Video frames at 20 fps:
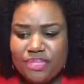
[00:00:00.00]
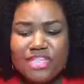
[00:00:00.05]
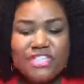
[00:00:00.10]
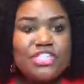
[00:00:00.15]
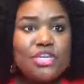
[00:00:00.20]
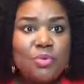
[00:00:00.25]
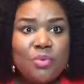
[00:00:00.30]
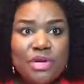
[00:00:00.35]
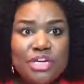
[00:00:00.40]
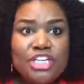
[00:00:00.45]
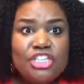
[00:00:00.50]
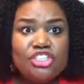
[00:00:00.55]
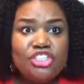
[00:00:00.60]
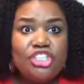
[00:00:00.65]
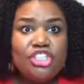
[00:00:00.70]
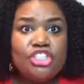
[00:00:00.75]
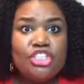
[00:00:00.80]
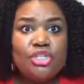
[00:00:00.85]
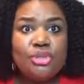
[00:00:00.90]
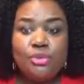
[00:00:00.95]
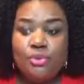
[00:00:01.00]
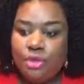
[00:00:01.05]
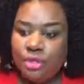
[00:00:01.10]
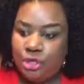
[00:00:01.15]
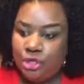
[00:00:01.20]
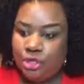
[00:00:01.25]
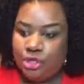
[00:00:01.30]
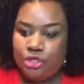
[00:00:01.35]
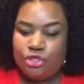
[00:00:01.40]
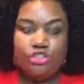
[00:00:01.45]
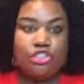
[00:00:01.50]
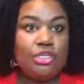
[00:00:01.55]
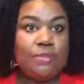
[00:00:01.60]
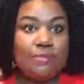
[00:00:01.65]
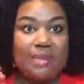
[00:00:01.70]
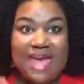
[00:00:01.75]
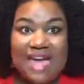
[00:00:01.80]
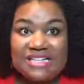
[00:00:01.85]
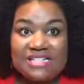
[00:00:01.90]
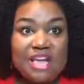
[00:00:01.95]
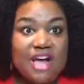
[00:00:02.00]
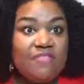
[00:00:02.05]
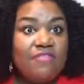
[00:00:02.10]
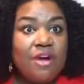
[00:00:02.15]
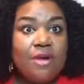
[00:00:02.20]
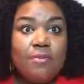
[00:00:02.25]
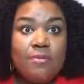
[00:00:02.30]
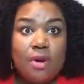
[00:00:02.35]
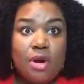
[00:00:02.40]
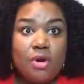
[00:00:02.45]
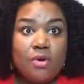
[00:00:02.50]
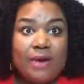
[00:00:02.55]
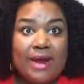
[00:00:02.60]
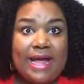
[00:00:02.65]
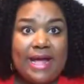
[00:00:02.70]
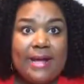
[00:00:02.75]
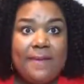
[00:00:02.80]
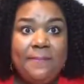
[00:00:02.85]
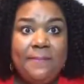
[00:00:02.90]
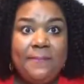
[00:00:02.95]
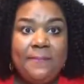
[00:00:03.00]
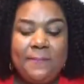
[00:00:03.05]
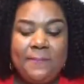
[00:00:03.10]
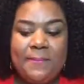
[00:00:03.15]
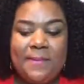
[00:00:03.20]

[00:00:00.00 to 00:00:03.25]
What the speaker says: So what did she do? She backed off our program